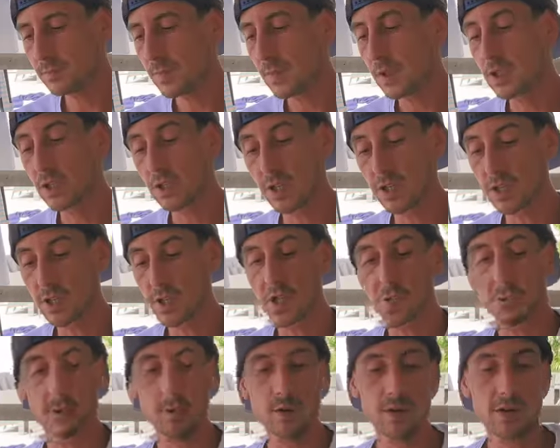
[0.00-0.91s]
So it's going
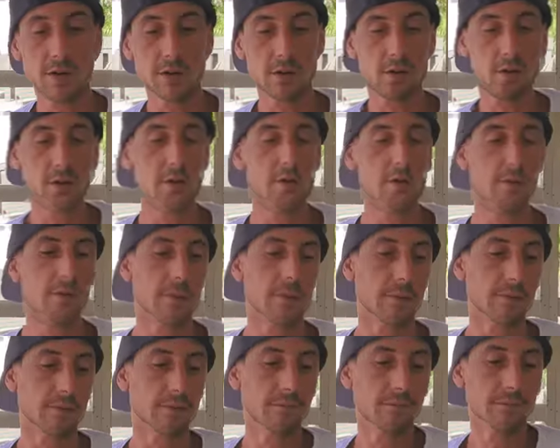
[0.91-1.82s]
to boil down to blue,
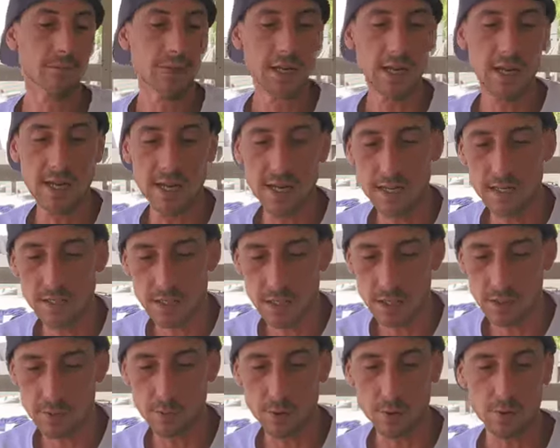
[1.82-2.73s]
man. It is
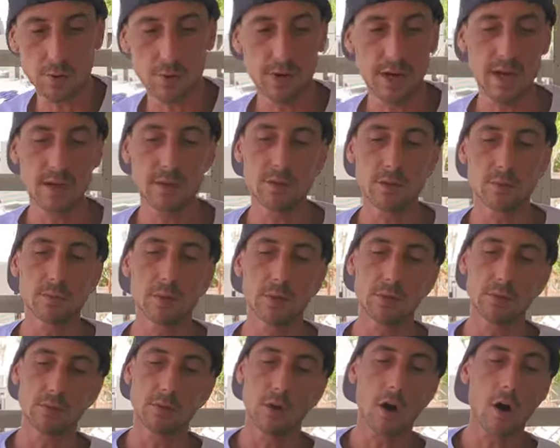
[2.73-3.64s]
going to boil down to
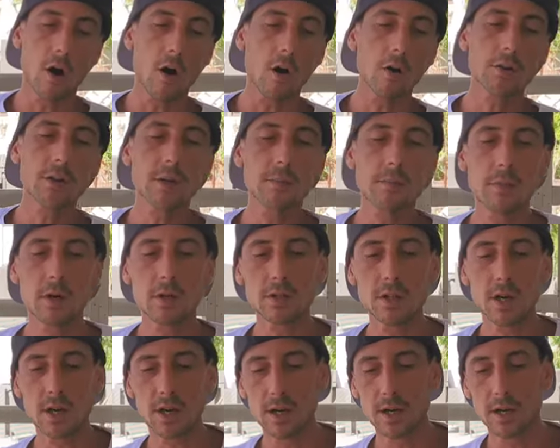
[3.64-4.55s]
blue. All the,
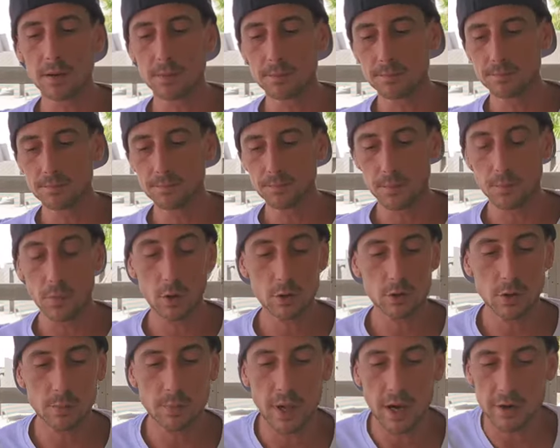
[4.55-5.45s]
the
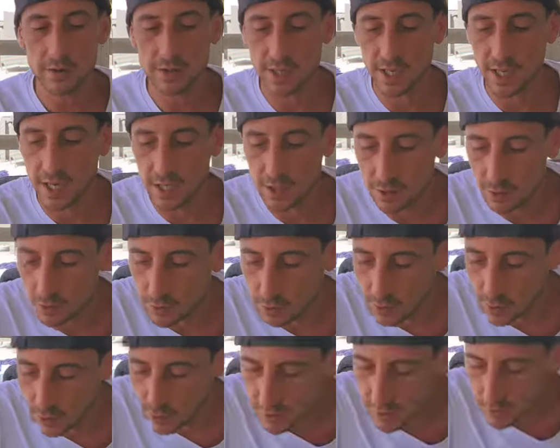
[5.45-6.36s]
multiplier tickets are
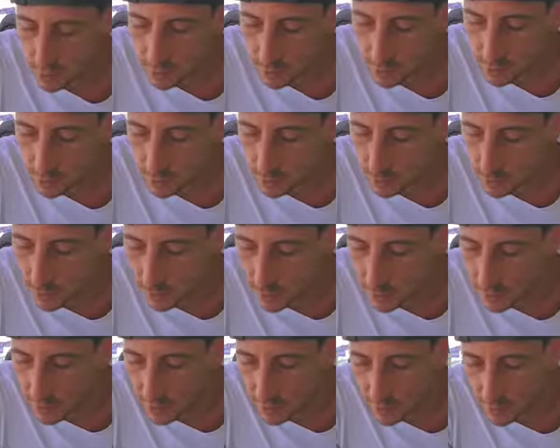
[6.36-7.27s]
doing us super
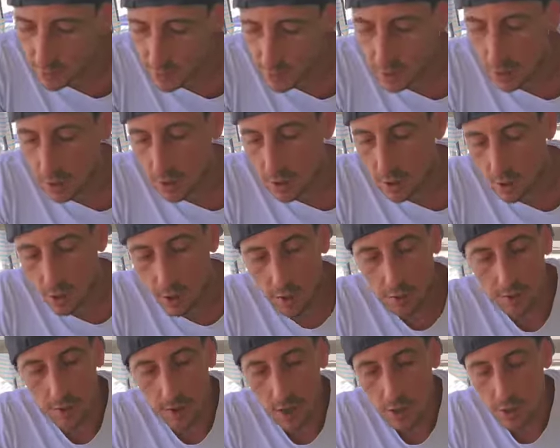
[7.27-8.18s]
dirty
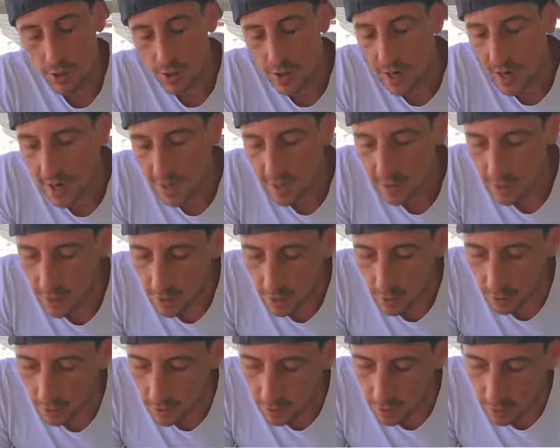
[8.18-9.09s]
all the 100X and
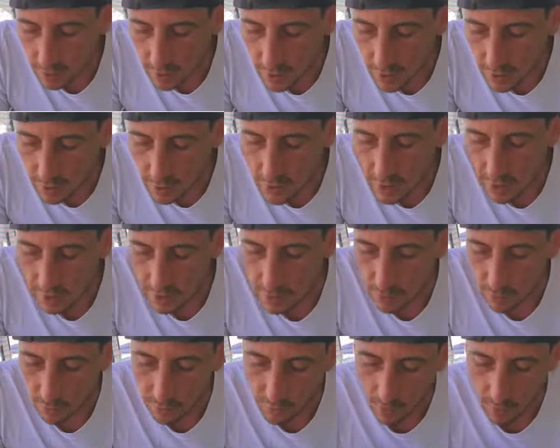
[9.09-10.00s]
all the 300X
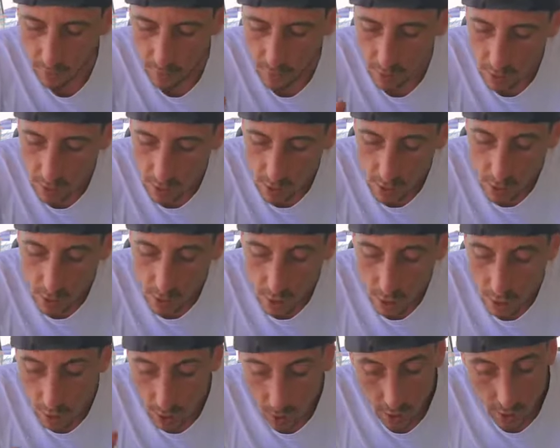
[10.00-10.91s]
so far.
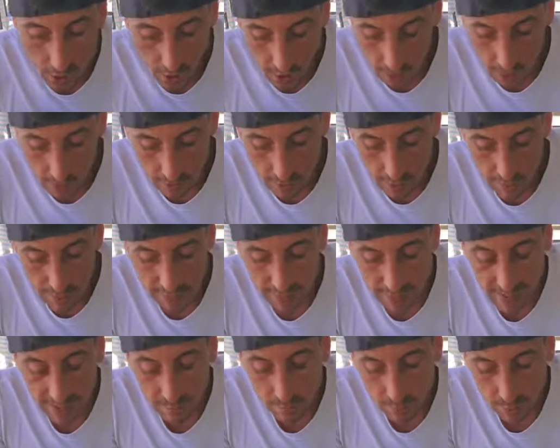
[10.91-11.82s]

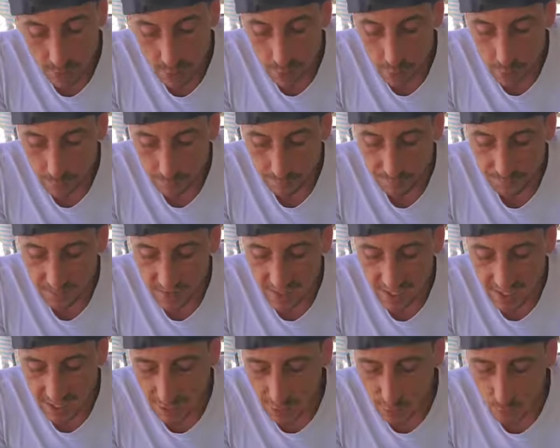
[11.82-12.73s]
Deep Blue,
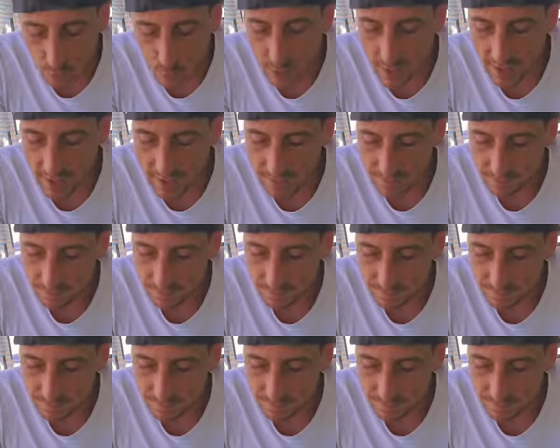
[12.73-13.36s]
ticket 20.